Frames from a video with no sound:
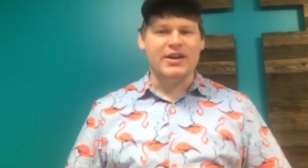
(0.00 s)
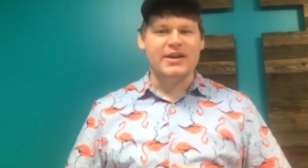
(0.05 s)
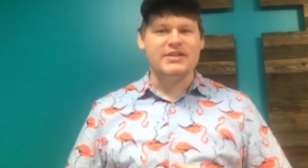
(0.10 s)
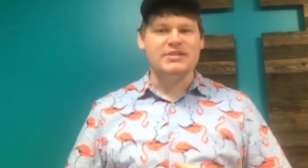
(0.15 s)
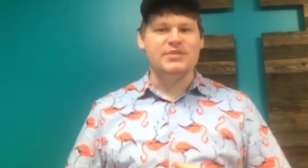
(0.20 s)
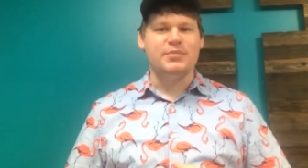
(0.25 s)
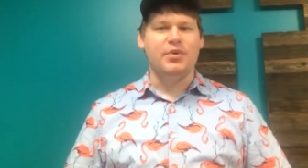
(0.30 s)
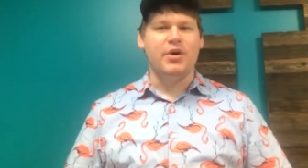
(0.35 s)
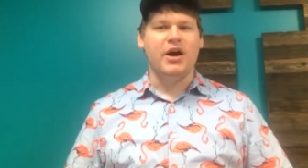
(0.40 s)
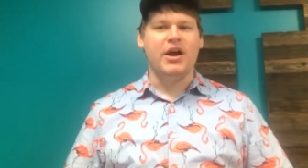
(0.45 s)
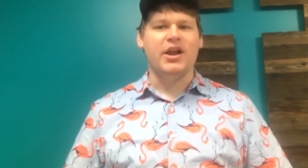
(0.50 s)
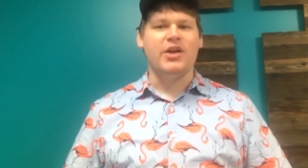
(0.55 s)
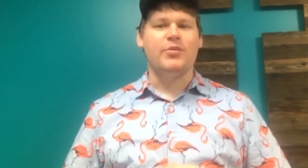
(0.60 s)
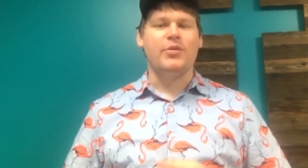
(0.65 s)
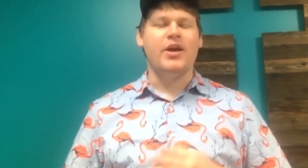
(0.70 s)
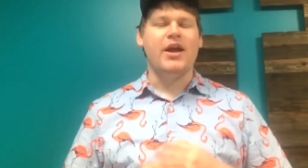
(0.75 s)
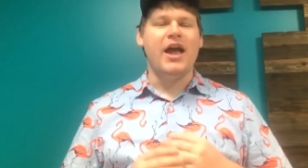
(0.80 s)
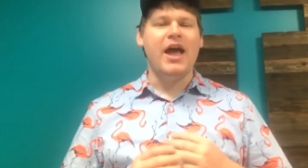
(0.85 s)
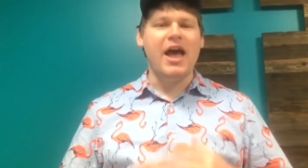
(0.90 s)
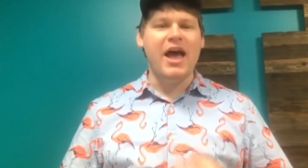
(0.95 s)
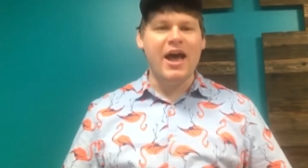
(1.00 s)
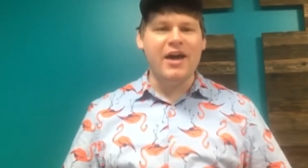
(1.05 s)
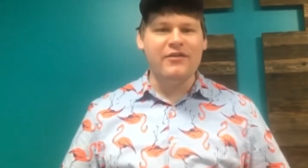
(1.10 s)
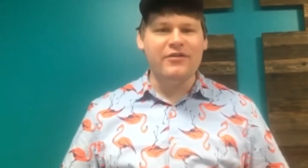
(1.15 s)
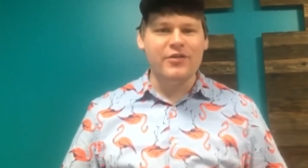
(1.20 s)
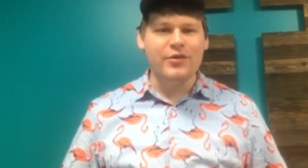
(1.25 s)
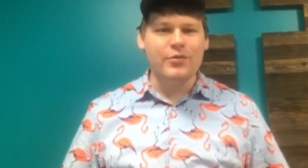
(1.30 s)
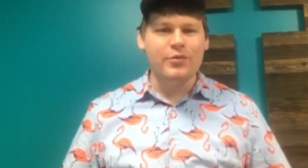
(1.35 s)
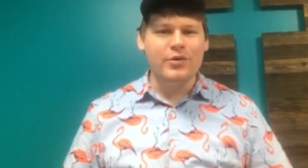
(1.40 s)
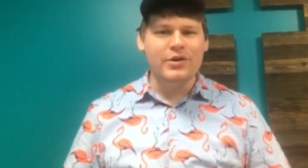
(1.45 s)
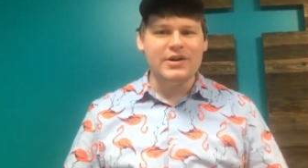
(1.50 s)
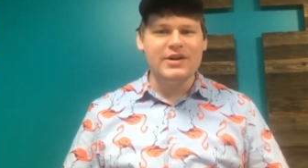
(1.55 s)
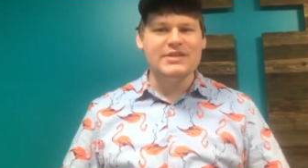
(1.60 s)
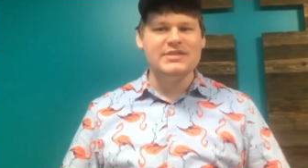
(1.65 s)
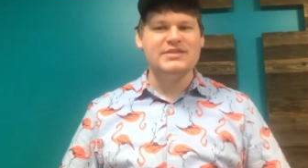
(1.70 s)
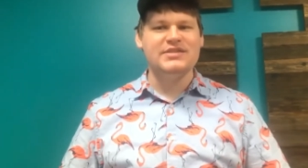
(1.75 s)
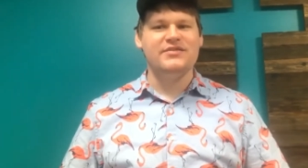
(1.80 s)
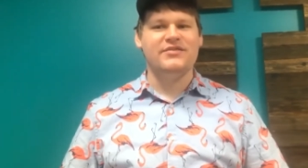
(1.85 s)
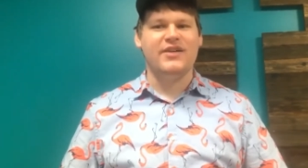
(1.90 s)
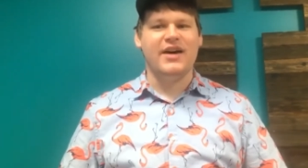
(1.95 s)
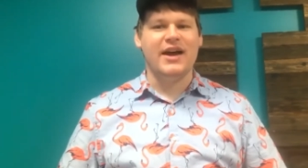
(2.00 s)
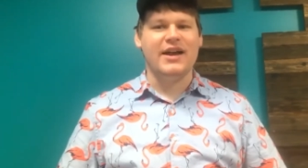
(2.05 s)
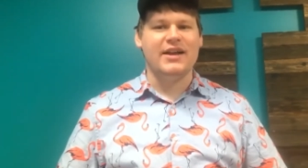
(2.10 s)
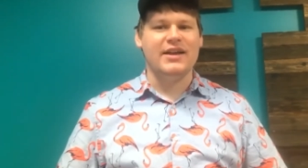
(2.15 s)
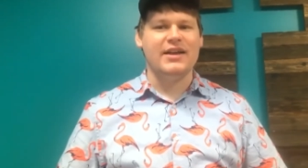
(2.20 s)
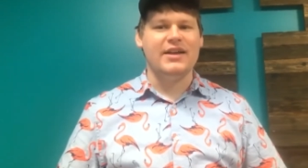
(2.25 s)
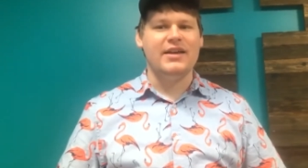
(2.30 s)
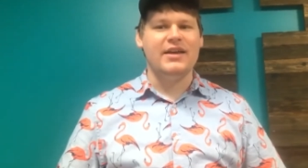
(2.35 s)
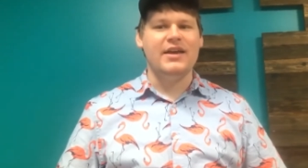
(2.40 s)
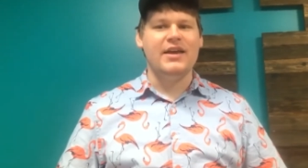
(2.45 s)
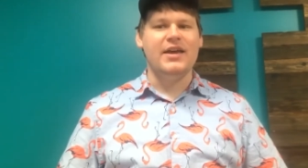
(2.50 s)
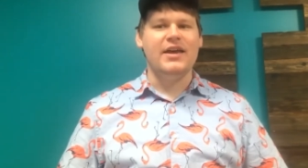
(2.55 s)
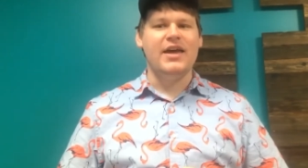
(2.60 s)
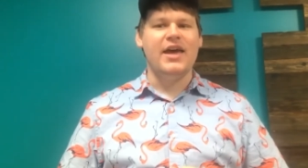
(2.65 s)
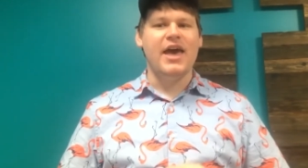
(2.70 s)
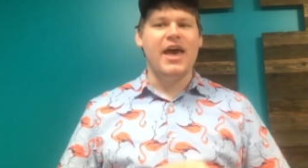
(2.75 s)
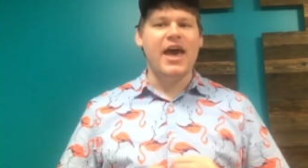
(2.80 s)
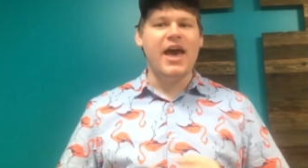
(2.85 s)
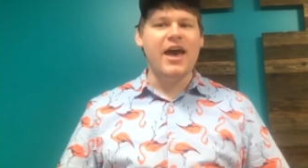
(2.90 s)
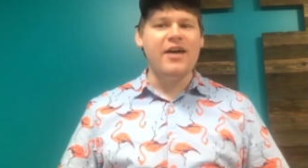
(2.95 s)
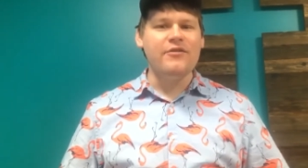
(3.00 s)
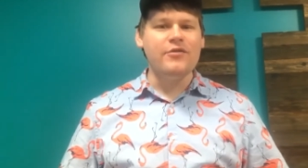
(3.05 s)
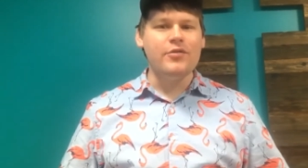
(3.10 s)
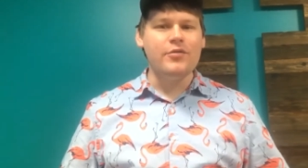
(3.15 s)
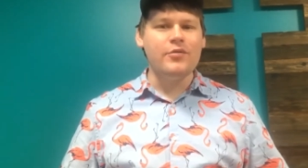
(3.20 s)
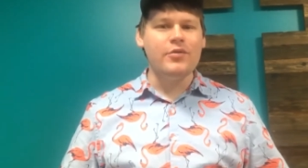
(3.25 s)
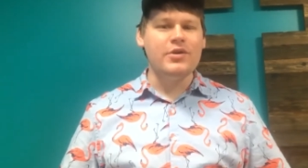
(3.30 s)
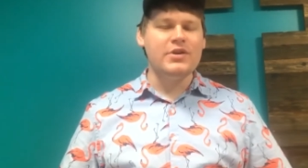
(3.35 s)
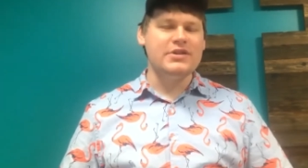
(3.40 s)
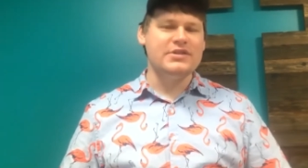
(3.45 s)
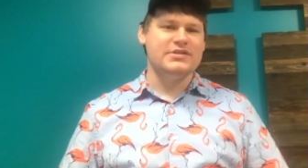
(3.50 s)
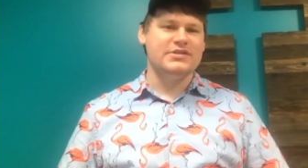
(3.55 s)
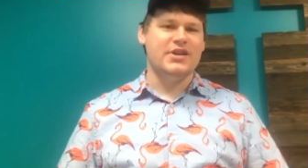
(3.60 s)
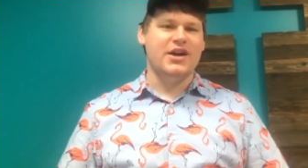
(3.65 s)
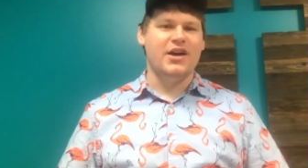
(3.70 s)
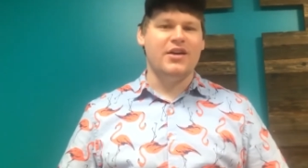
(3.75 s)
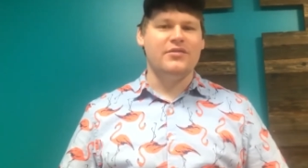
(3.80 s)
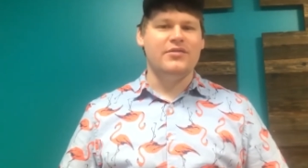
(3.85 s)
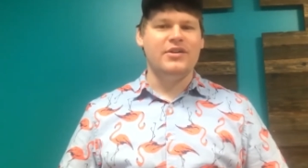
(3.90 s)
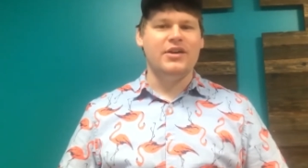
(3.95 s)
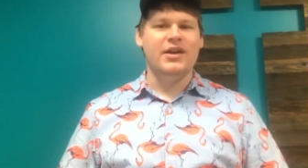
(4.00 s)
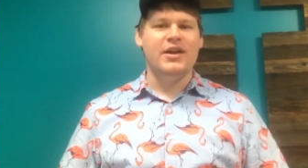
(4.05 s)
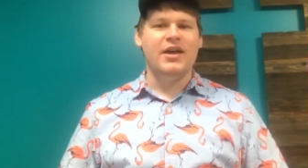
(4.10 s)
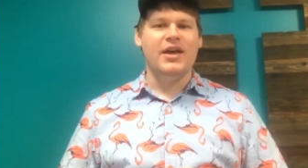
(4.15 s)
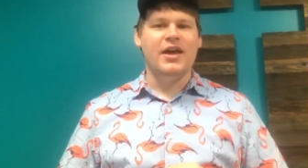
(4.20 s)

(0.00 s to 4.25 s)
is a party where everyone is invited, everyone is loved,